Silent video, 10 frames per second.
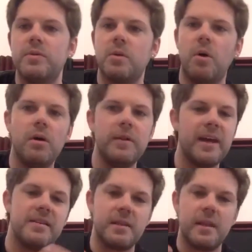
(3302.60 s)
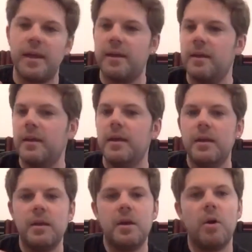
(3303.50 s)
So all that is like,
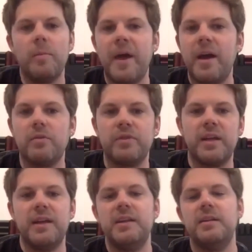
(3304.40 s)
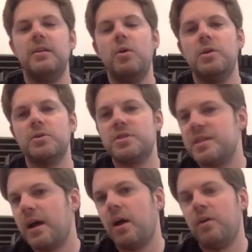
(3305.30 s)
a matter of like getting to know
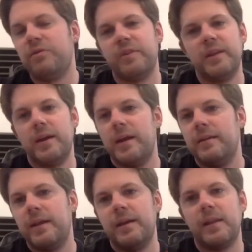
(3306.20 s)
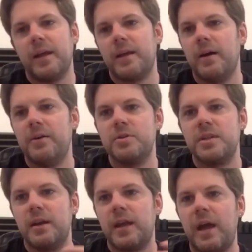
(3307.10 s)
yourself and like
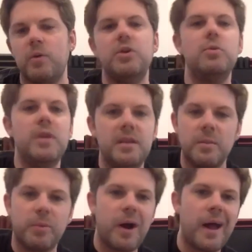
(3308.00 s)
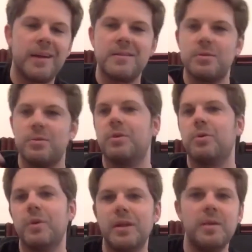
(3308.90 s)
understanding how you need to practice in order to
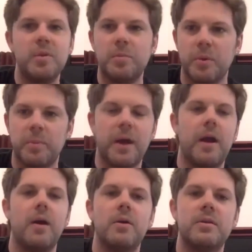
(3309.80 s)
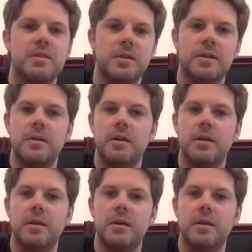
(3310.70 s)
really be prepared to,